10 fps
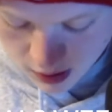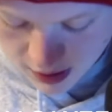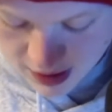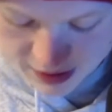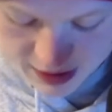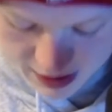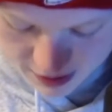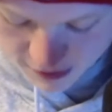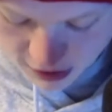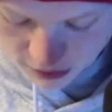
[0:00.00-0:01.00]
in the
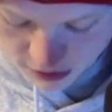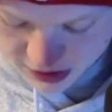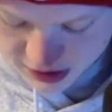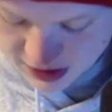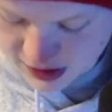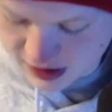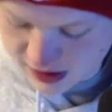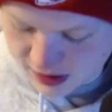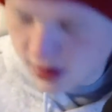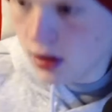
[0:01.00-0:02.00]
NFL this
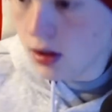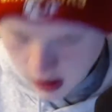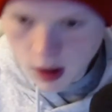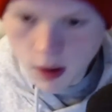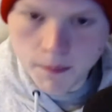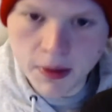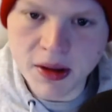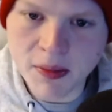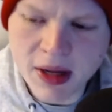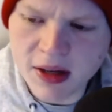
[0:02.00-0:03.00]
season. But
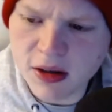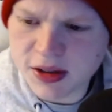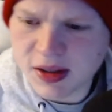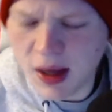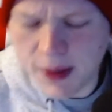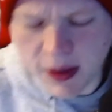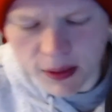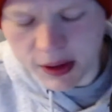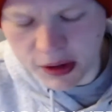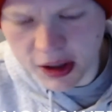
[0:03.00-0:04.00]
the Bengals, I mean,
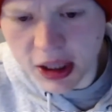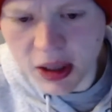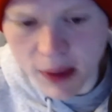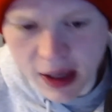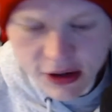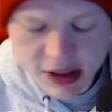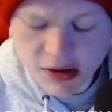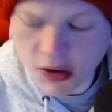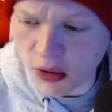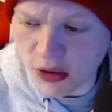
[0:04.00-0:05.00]
when we look at the Bengals as
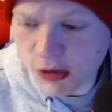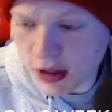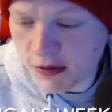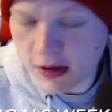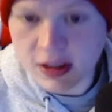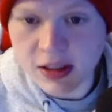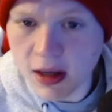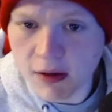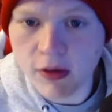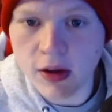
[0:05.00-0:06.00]
a whole, their defense has
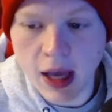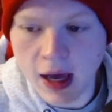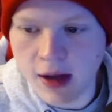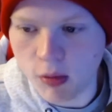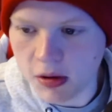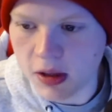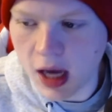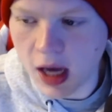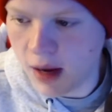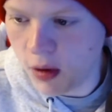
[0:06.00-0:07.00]
definitely had really
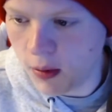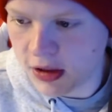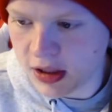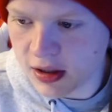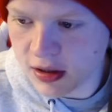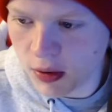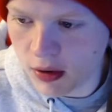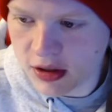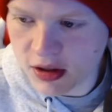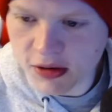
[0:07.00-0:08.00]
high moments at this
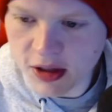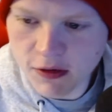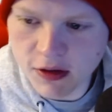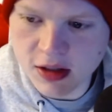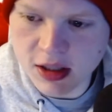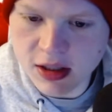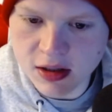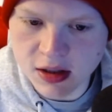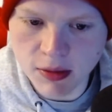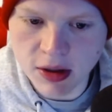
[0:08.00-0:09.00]
point. So their defense isn't
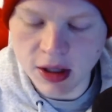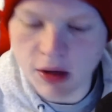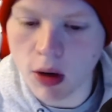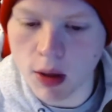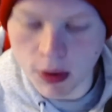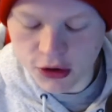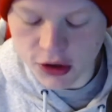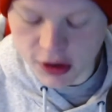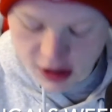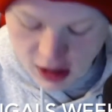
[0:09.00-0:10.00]
something that you want to push
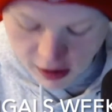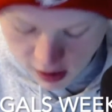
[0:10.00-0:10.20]
to the side.